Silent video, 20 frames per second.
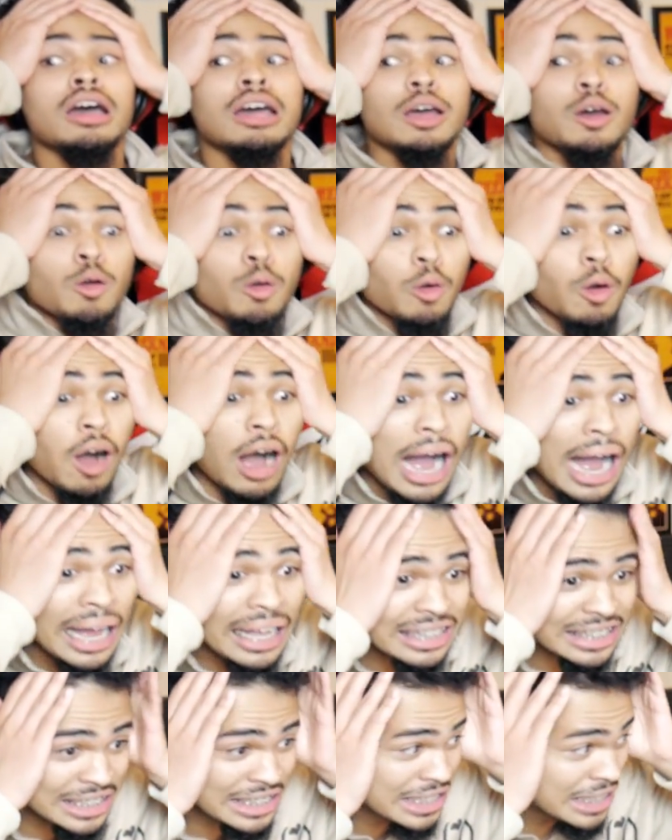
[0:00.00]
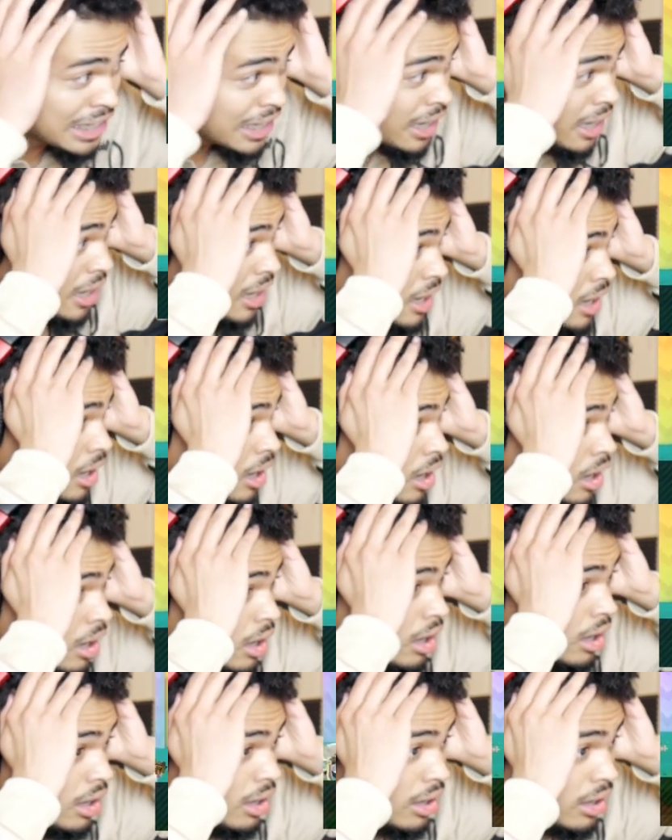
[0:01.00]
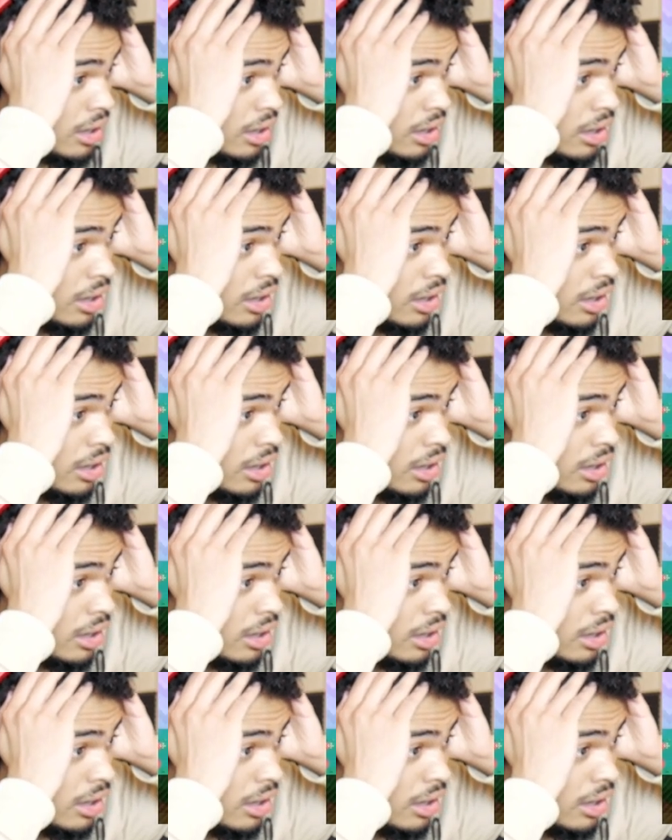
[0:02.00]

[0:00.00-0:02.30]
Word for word: what? Fire off spiky balls.